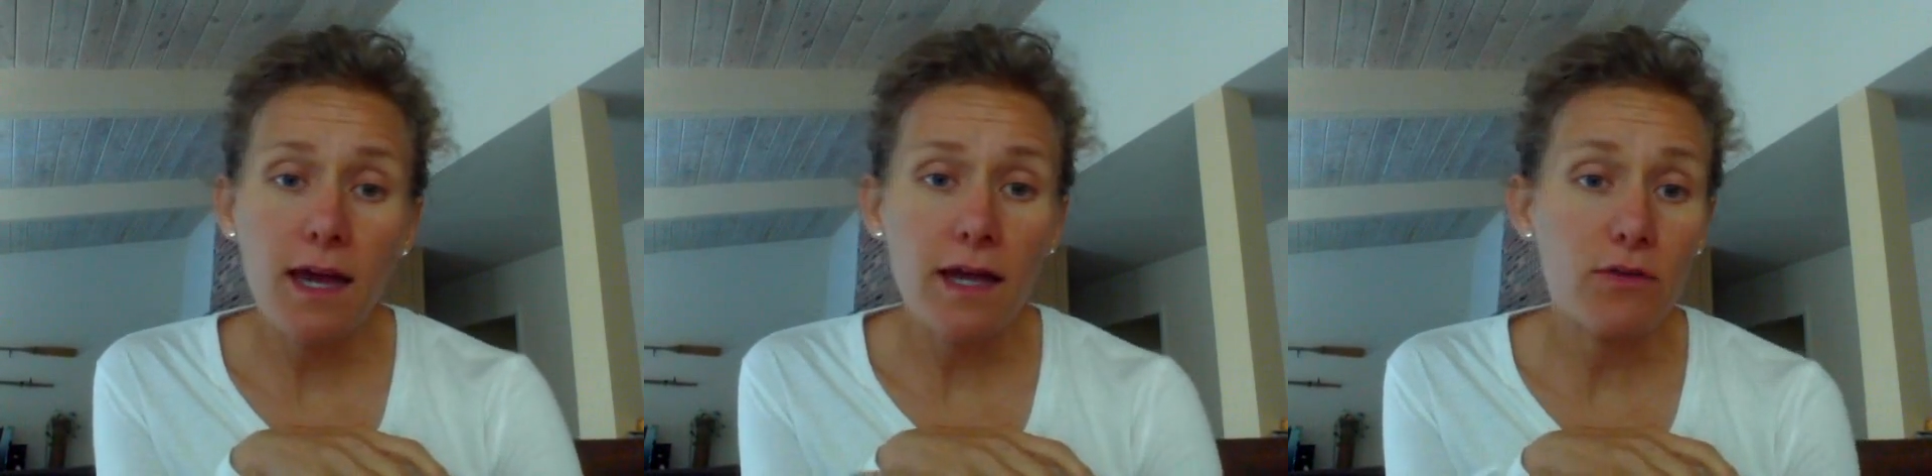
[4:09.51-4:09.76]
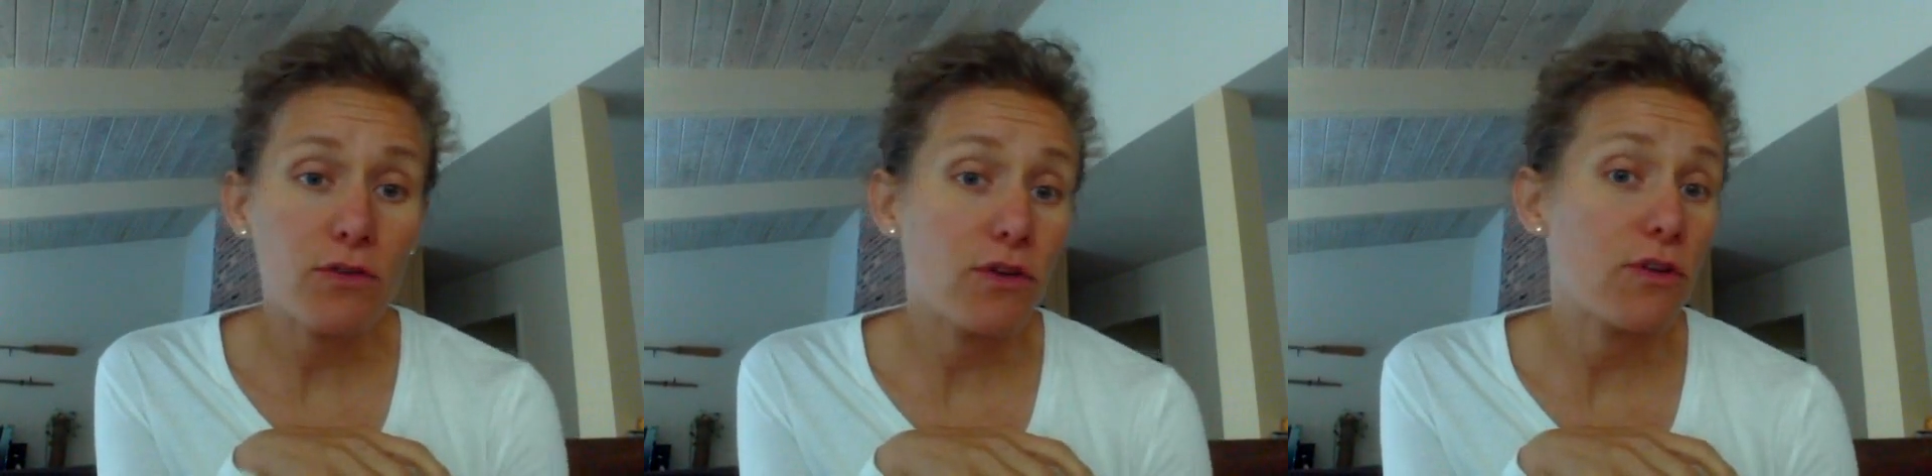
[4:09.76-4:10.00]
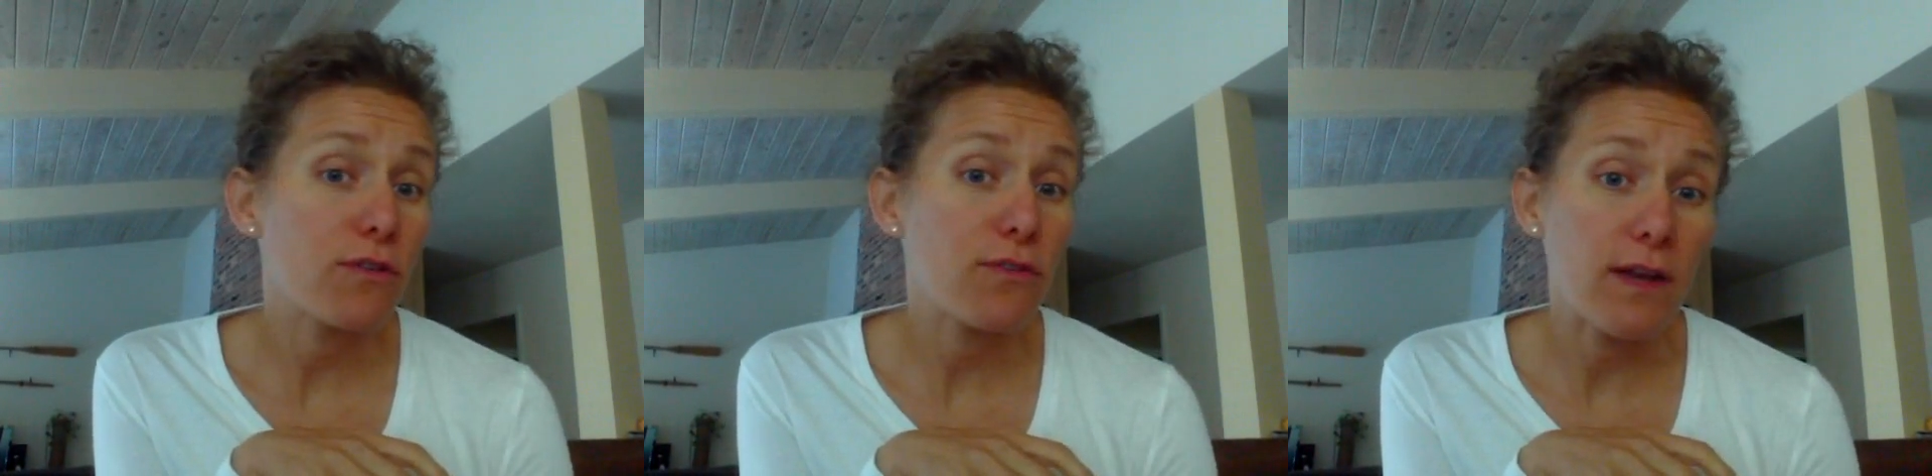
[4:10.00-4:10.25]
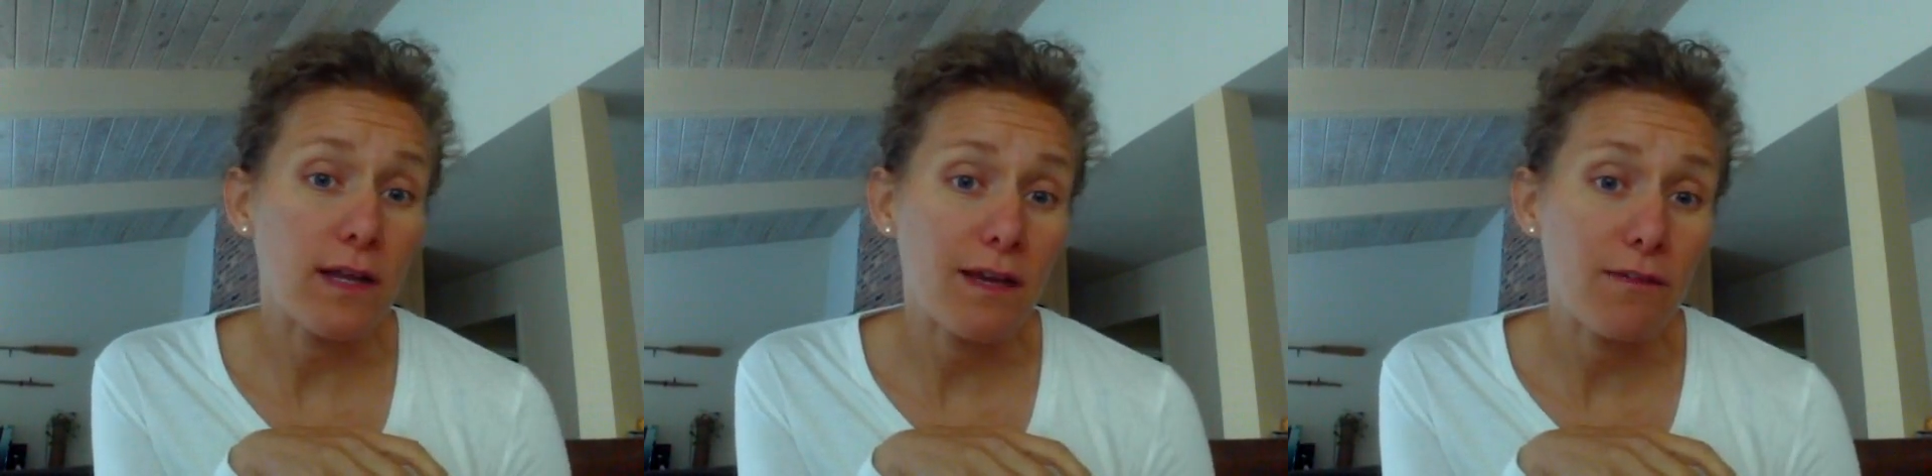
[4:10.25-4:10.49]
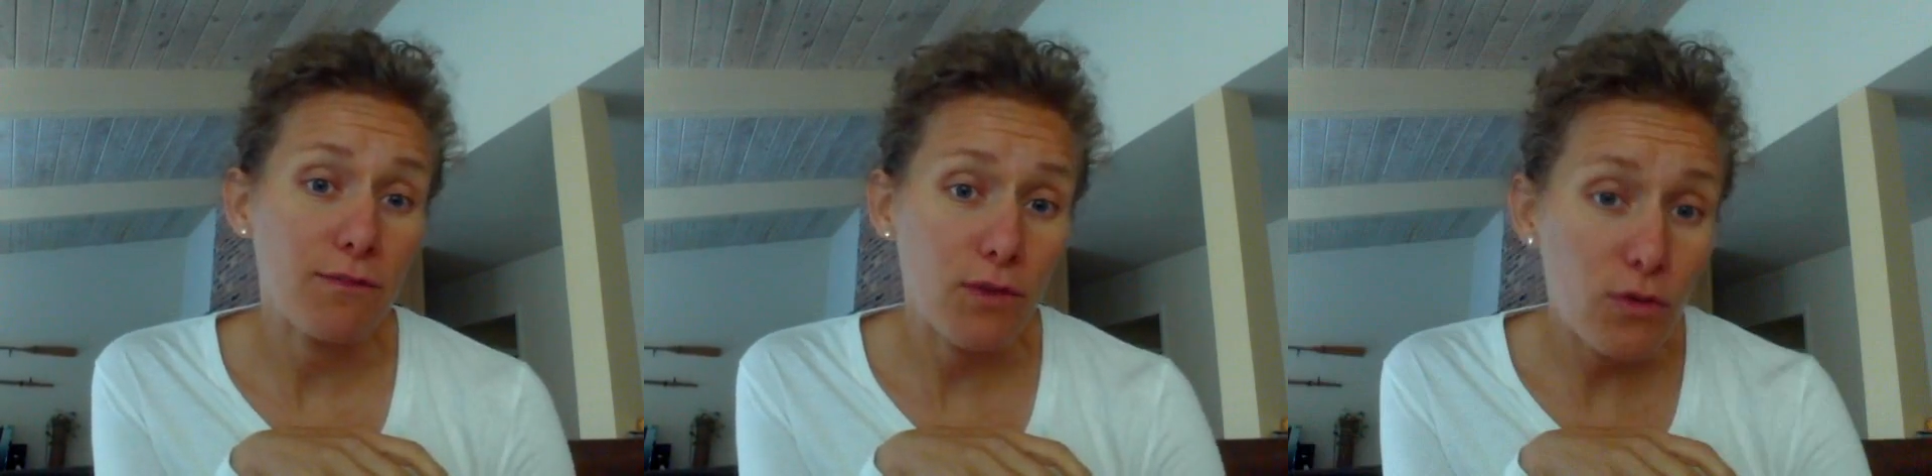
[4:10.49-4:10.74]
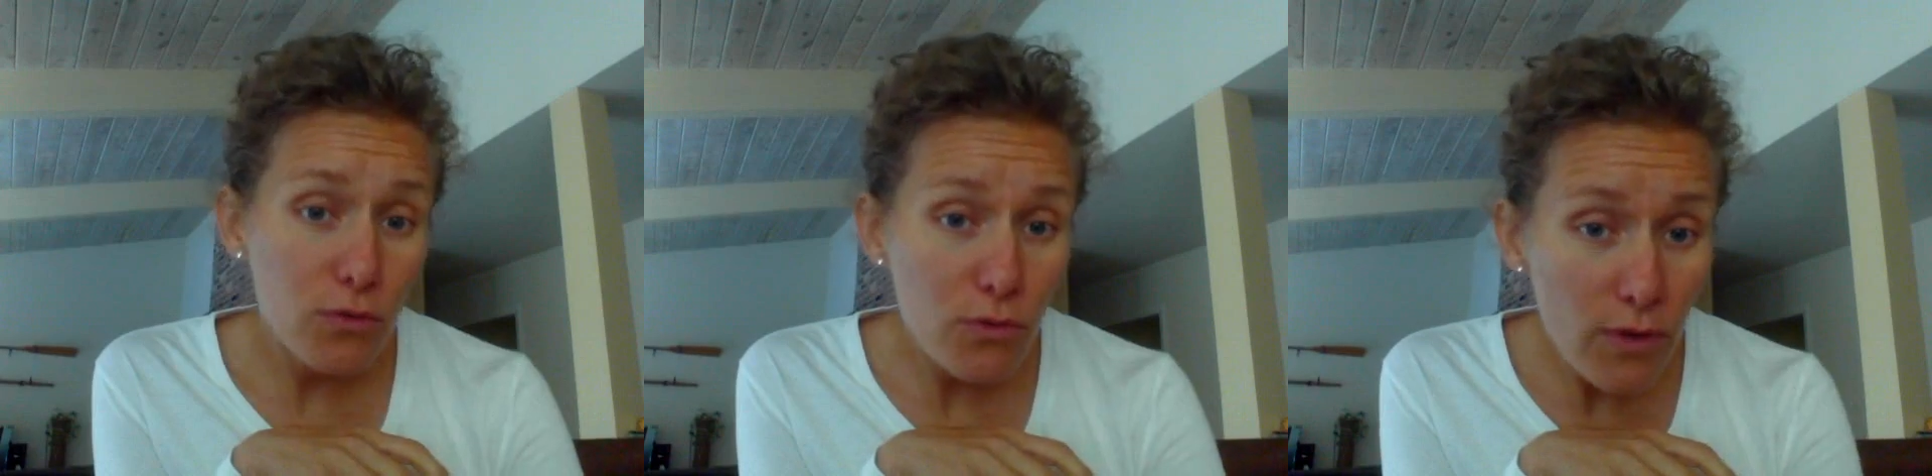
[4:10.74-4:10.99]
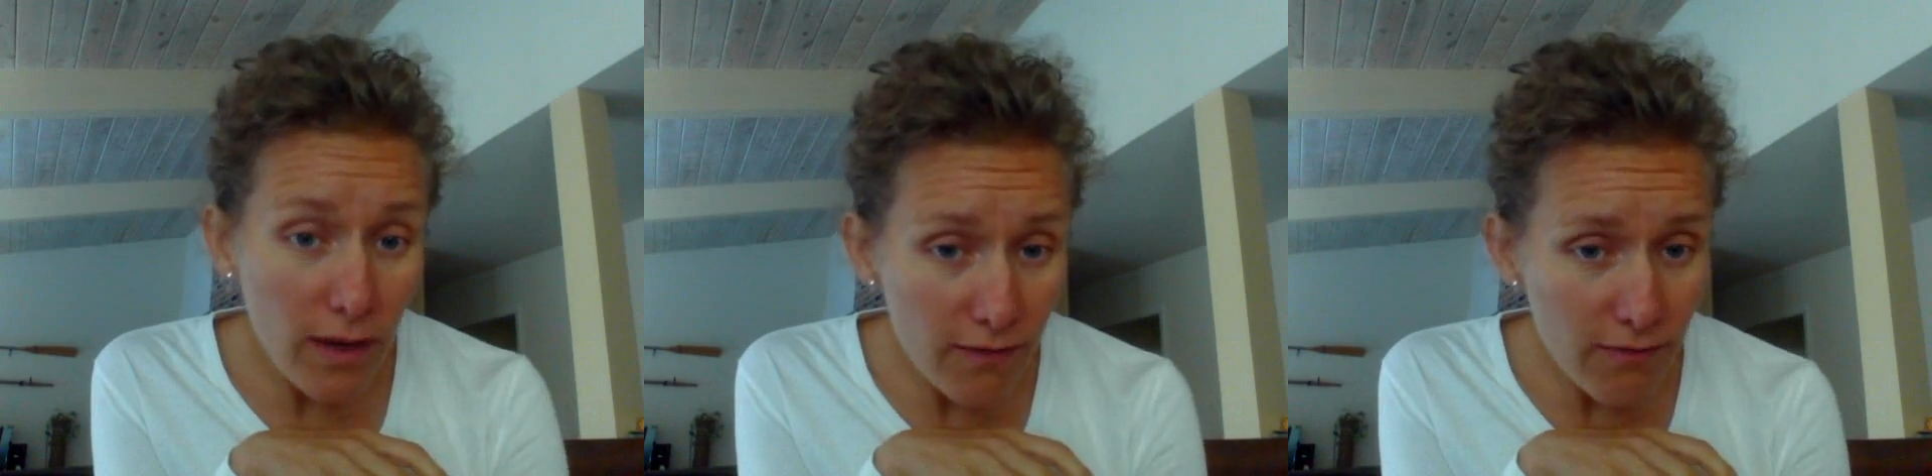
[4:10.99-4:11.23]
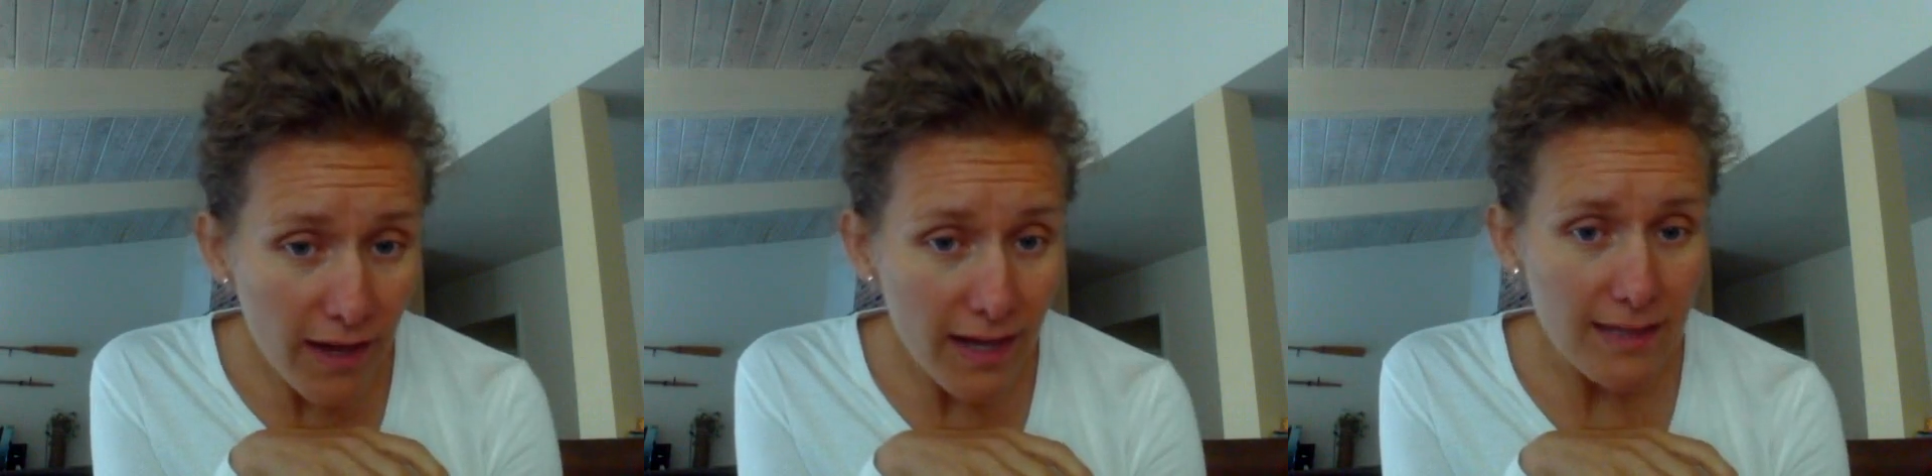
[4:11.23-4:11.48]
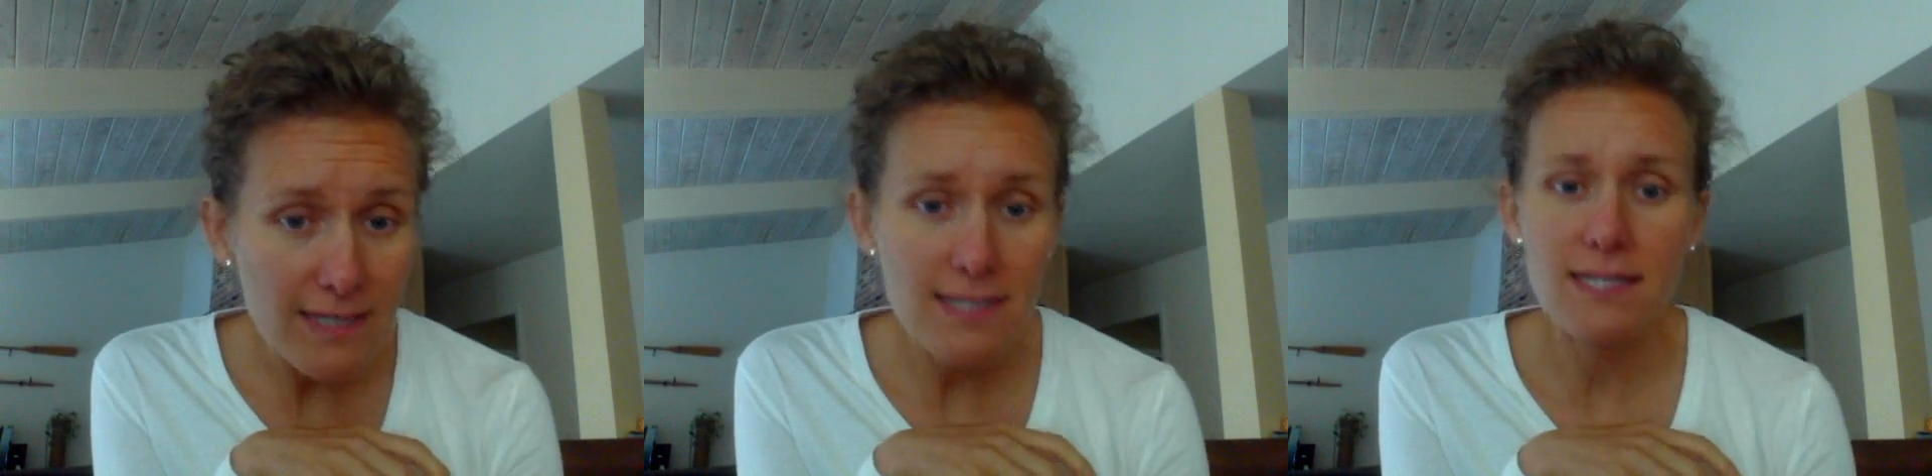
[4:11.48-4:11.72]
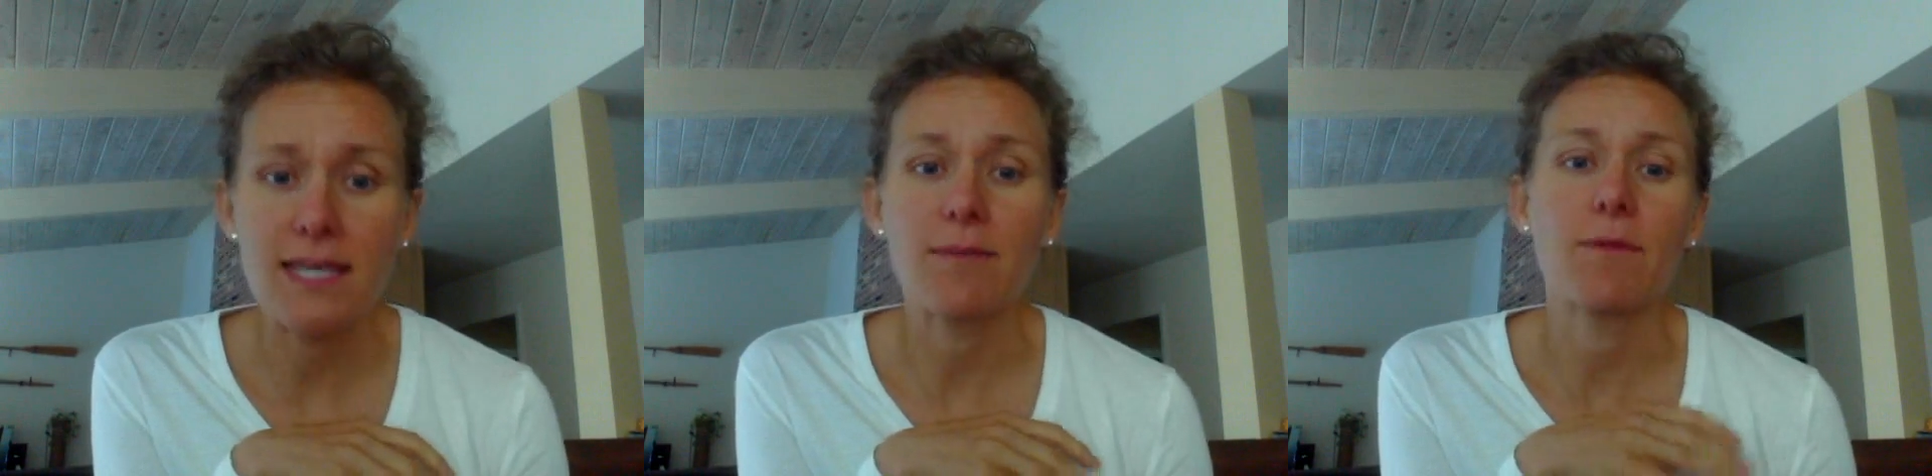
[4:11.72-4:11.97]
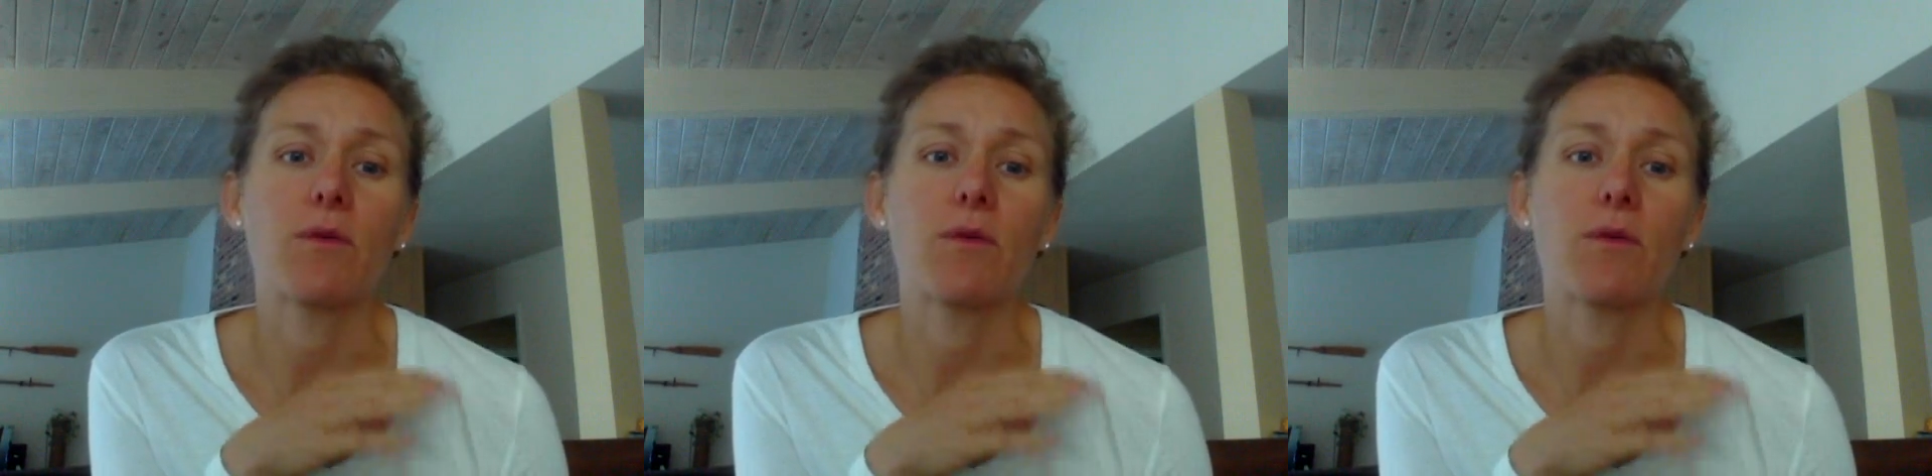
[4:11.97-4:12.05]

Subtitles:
I don't know if any of you have had this thing,